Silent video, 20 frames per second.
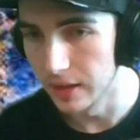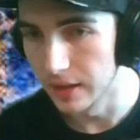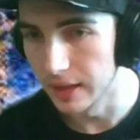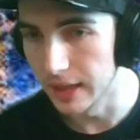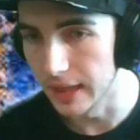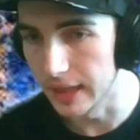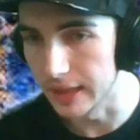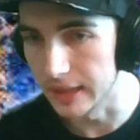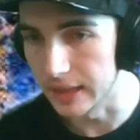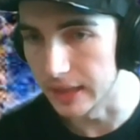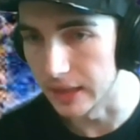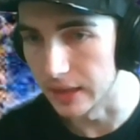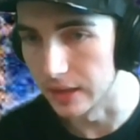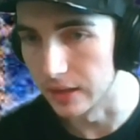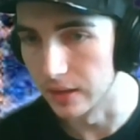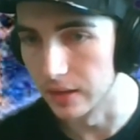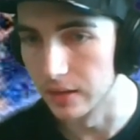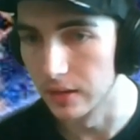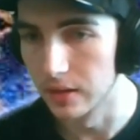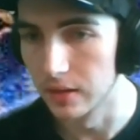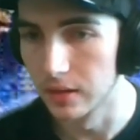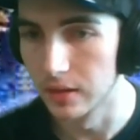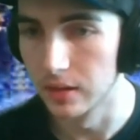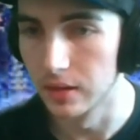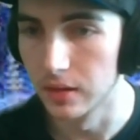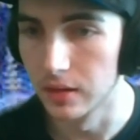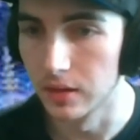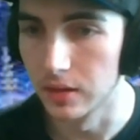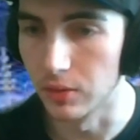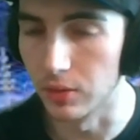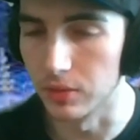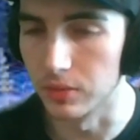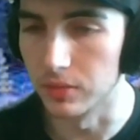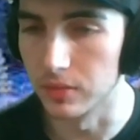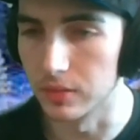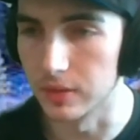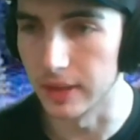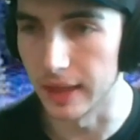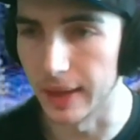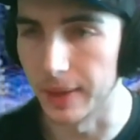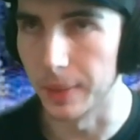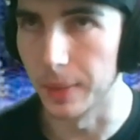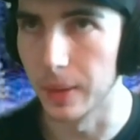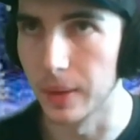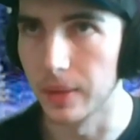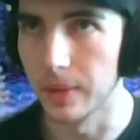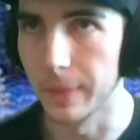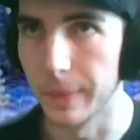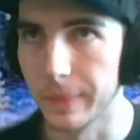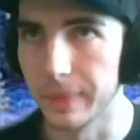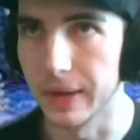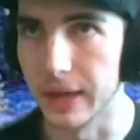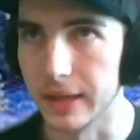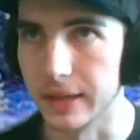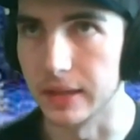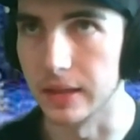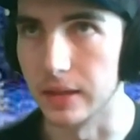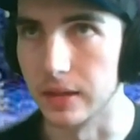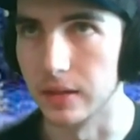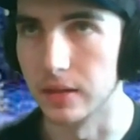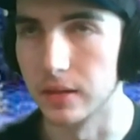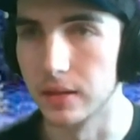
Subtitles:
AD. Well, yeah, AD.